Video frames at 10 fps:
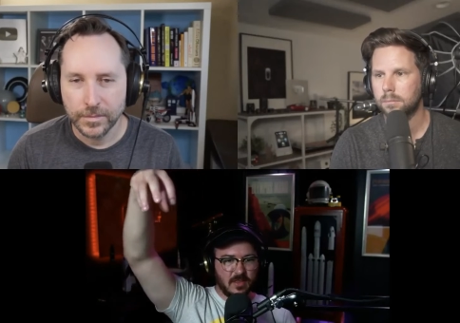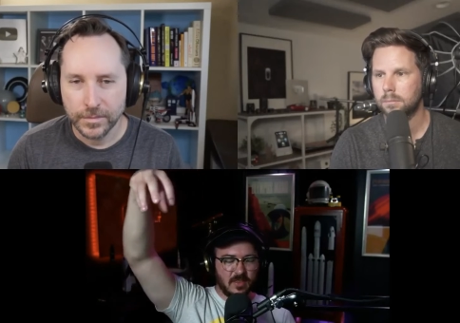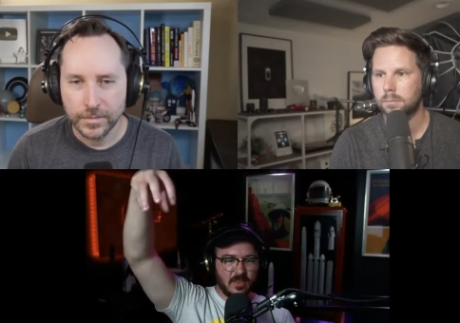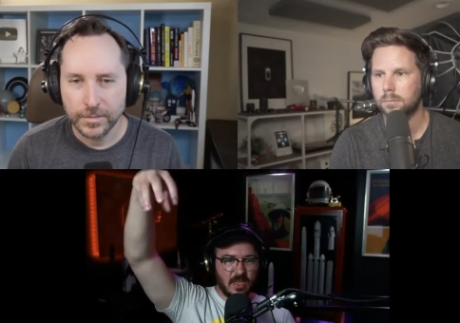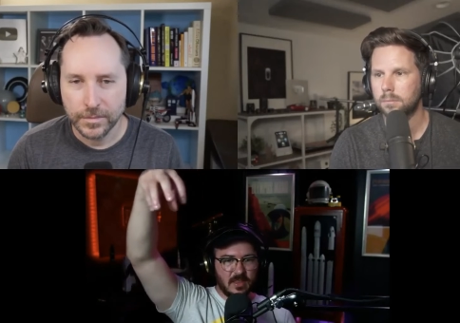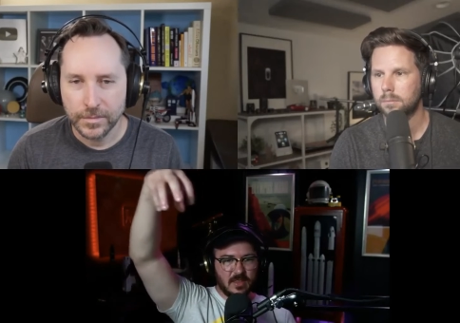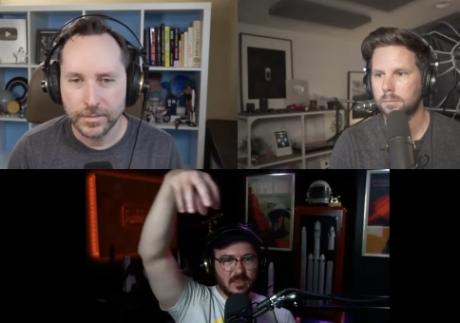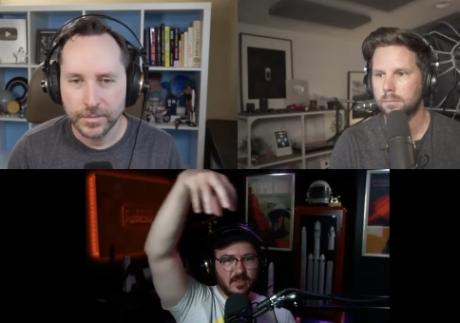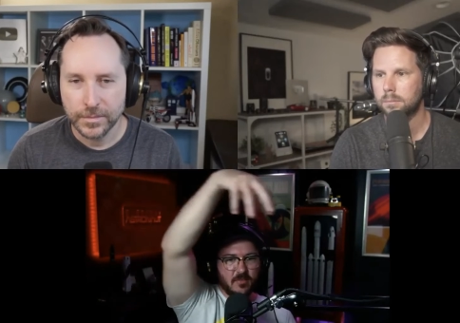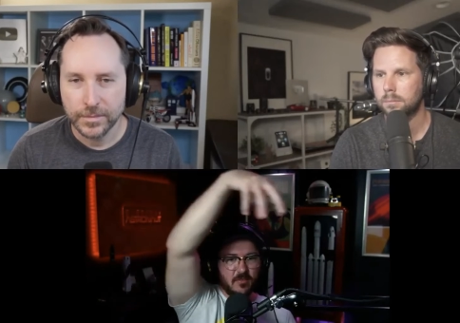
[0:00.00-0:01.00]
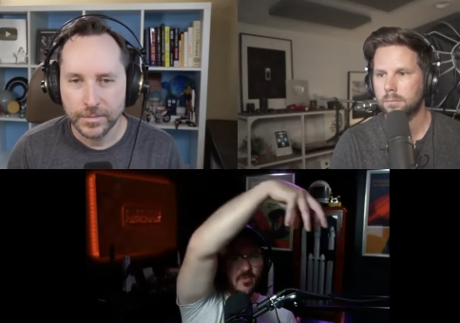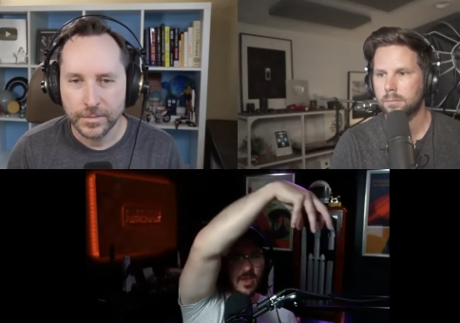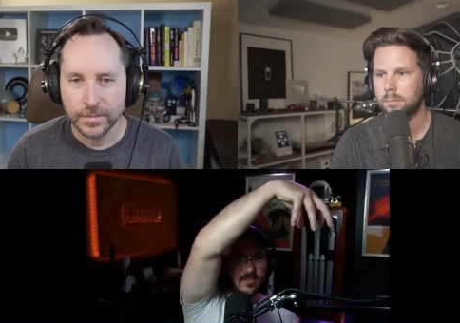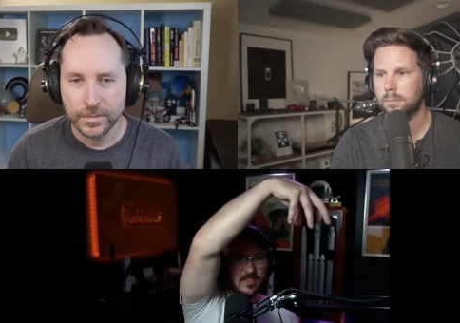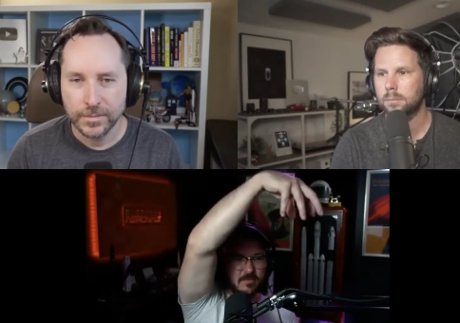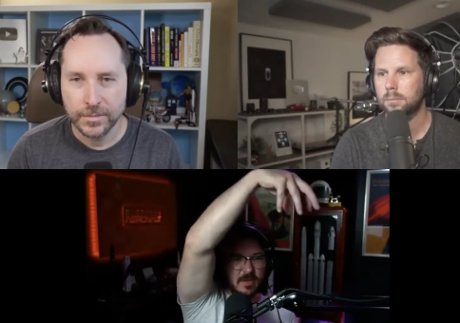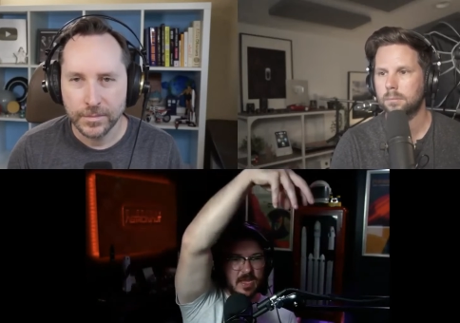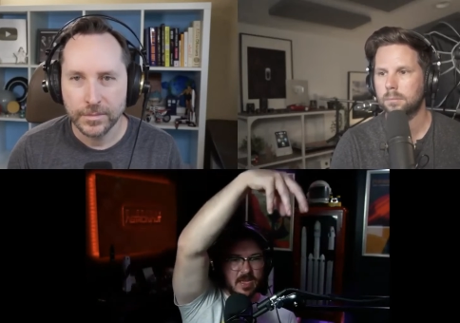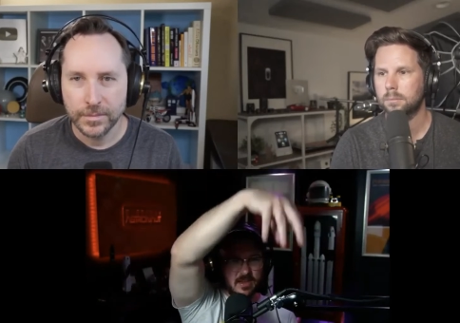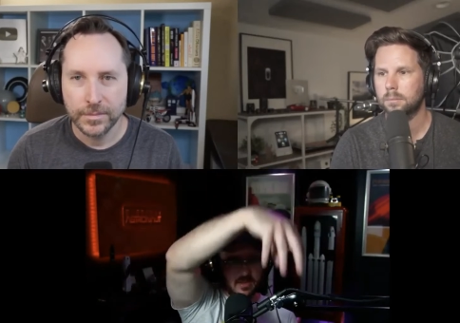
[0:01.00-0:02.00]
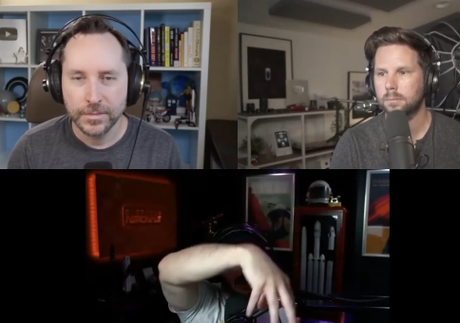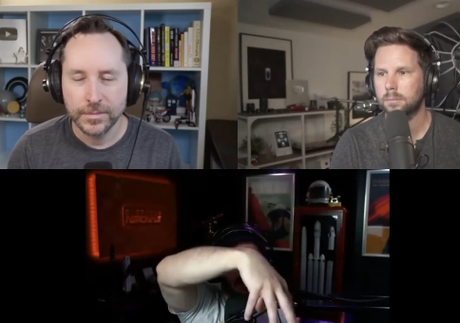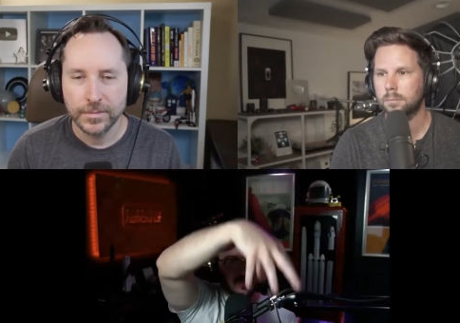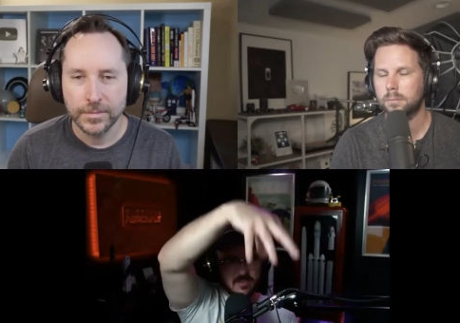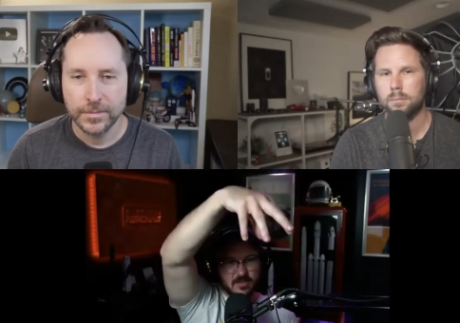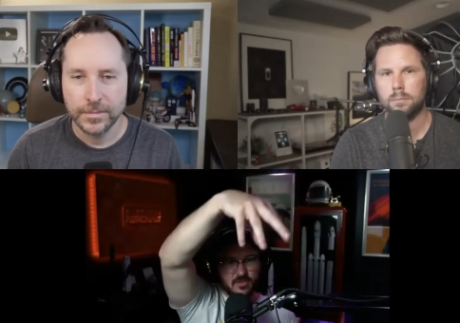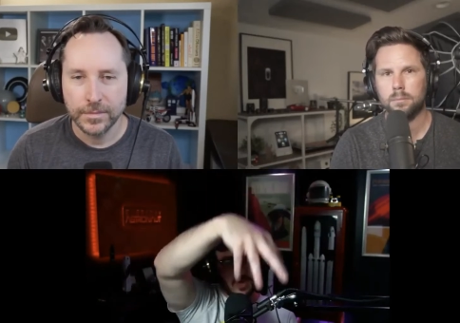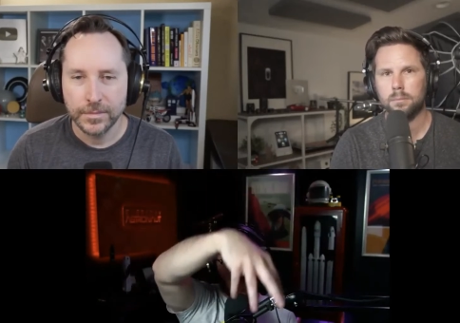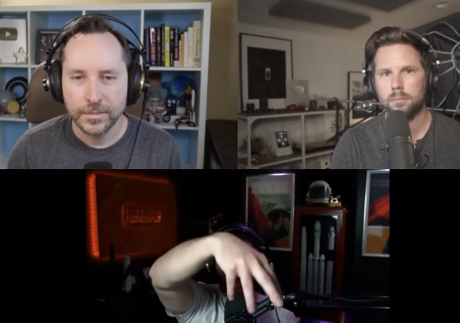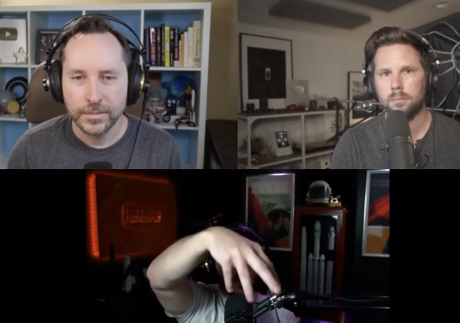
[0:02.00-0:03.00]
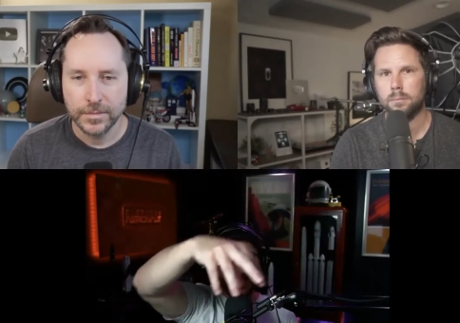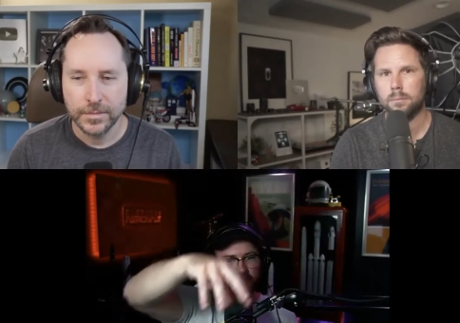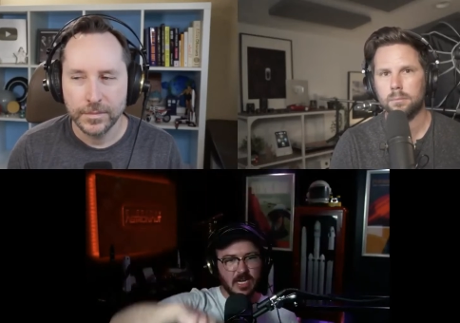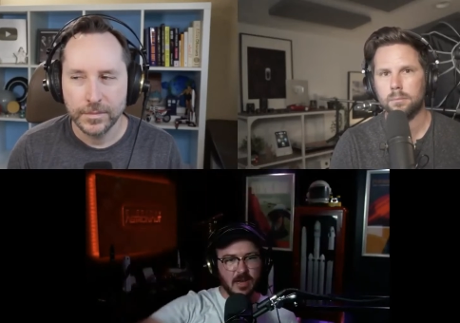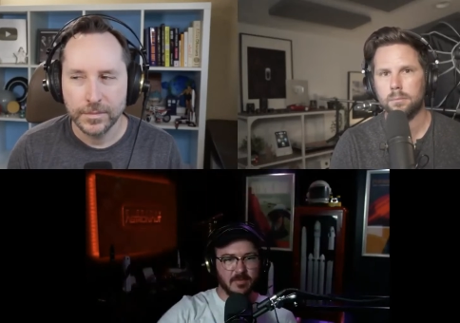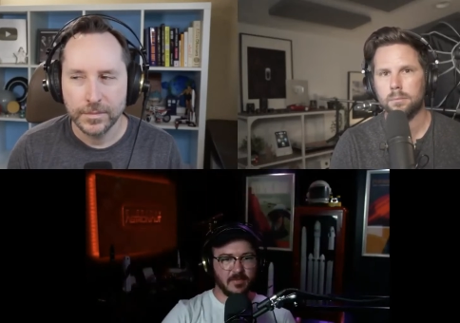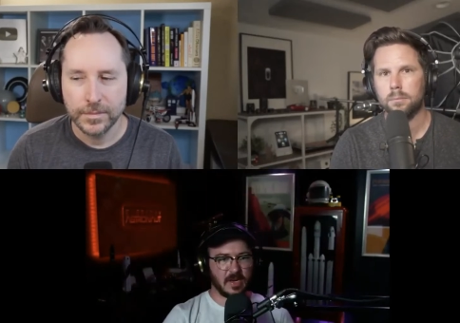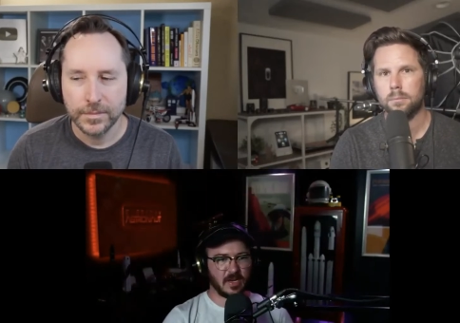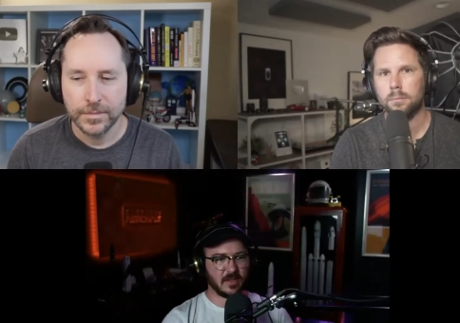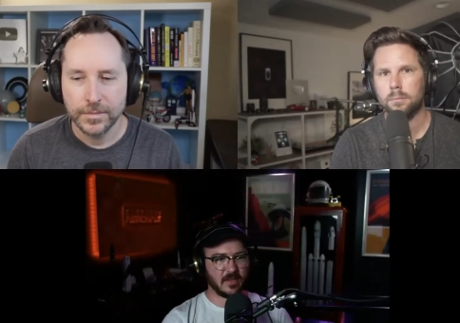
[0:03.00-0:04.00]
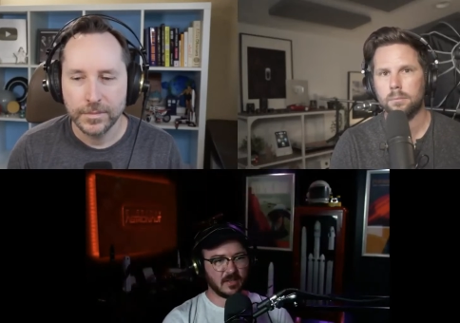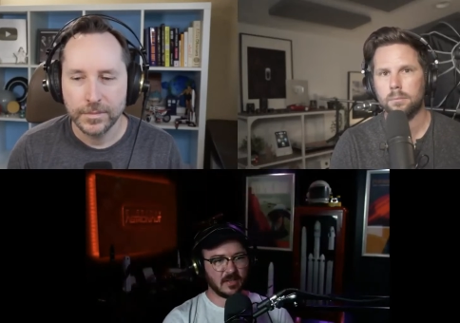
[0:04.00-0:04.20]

Speaker 1: Then it'll move out to the pad and drop it down on top of the rocket.